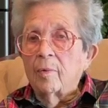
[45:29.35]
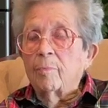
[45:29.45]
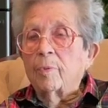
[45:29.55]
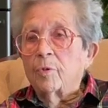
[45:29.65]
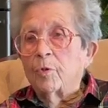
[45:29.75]

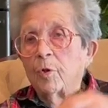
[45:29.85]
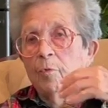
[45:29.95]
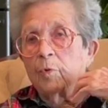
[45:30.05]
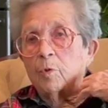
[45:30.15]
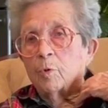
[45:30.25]

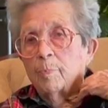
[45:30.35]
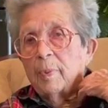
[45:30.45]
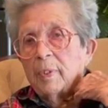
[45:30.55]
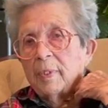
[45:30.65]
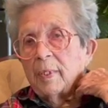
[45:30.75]
preserved those
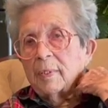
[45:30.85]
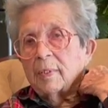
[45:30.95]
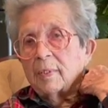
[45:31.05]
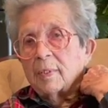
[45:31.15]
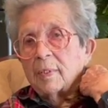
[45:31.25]

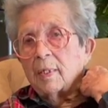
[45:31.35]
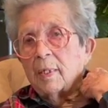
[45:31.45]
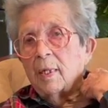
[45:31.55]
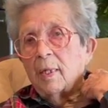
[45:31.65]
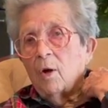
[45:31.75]
buildings
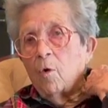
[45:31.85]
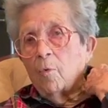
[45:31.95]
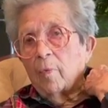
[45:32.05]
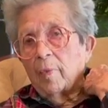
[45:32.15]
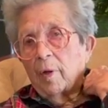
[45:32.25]

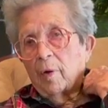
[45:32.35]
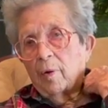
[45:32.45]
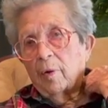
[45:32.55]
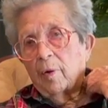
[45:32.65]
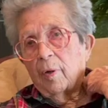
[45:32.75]
over there.